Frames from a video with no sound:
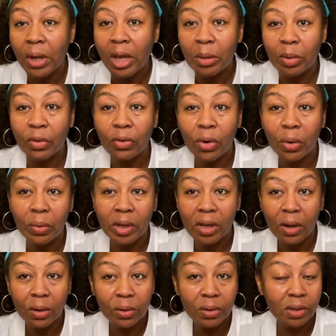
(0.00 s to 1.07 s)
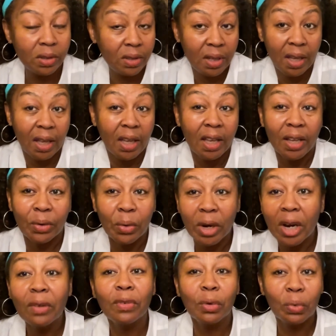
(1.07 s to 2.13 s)
before we go
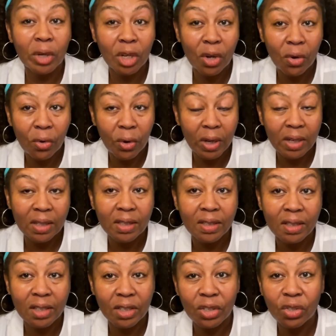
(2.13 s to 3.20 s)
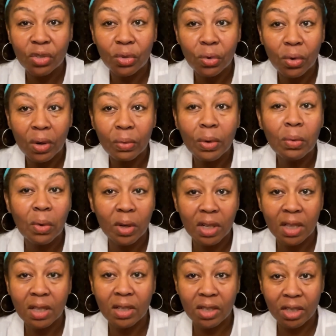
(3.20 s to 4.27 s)
wherever we're going, to the store. We want to
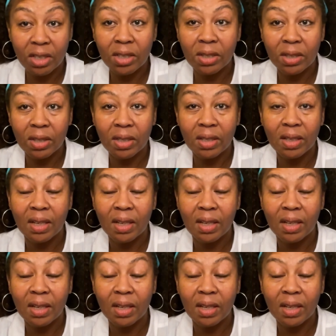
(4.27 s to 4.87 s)
look good.